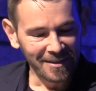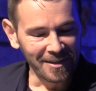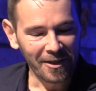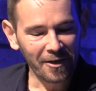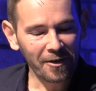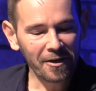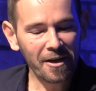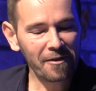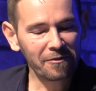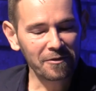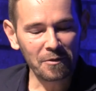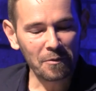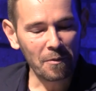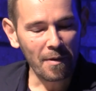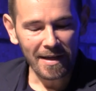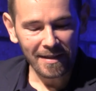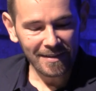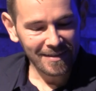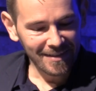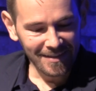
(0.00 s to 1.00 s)
They don't have to
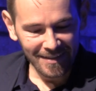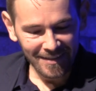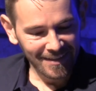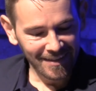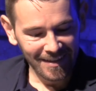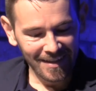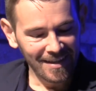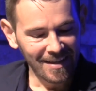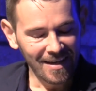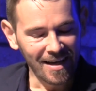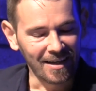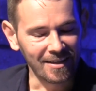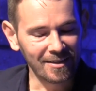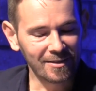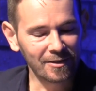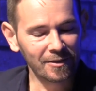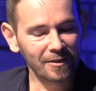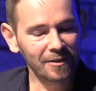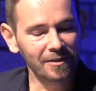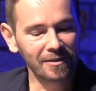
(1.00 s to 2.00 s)
wait
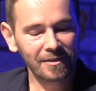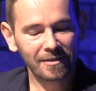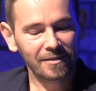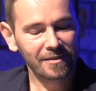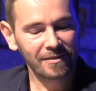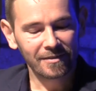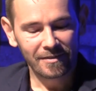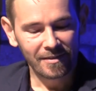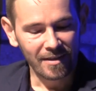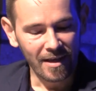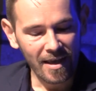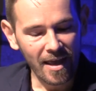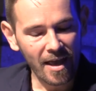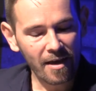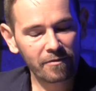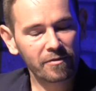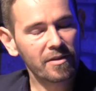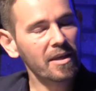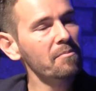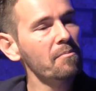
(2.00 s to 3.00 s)
until they
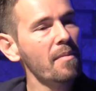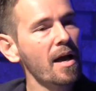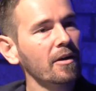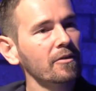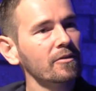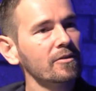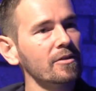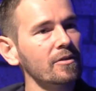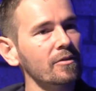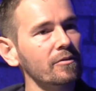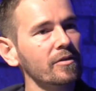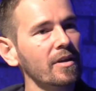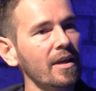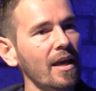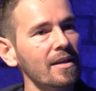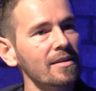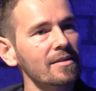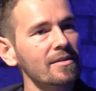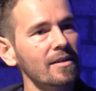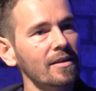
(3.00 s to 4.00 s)
have their mountain of
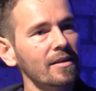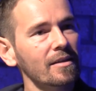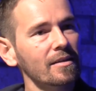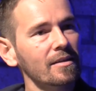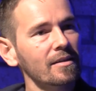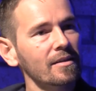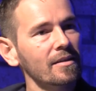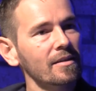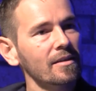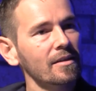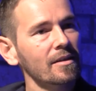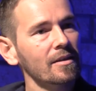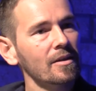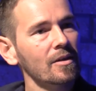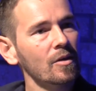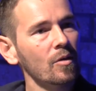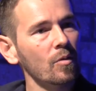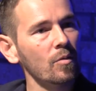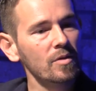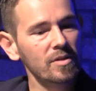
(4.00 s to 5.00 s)
cancer
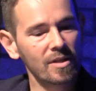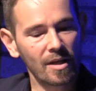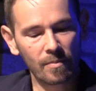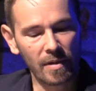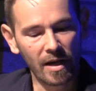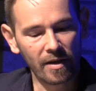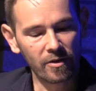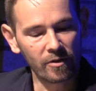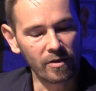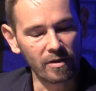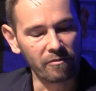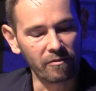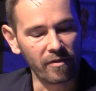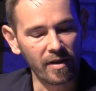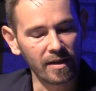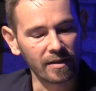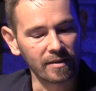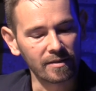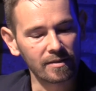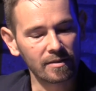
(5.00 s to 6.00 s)
or some other
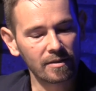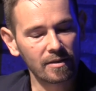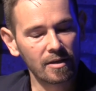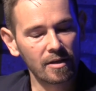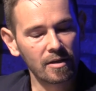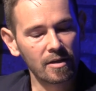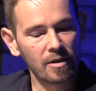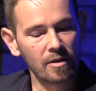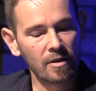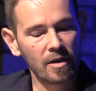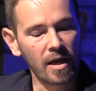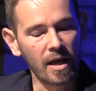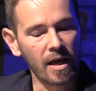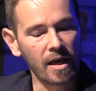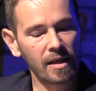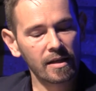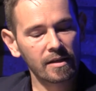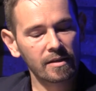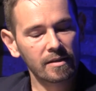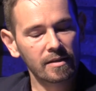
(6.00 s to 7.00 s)
event.
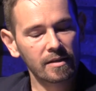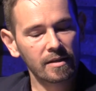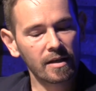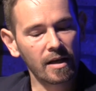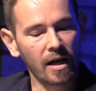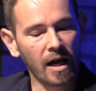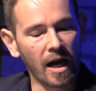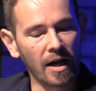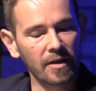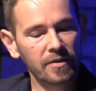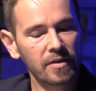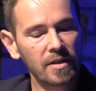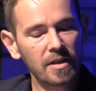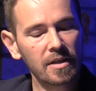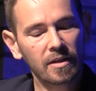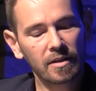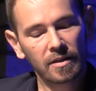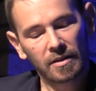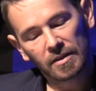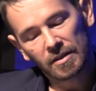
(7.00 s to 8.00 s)
And I
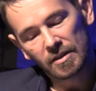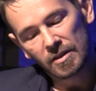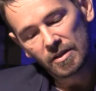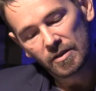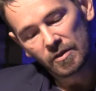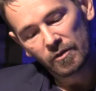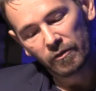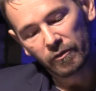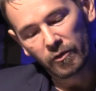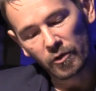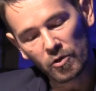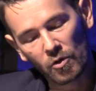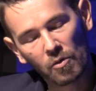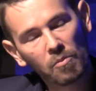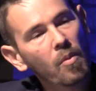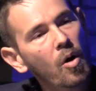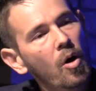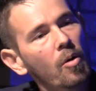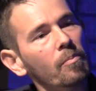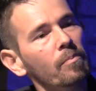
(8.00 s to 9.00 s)
think for
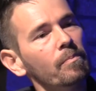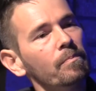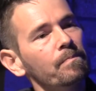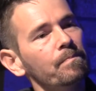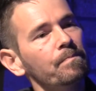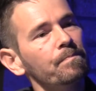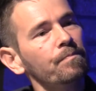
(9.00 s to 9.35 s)
your mom,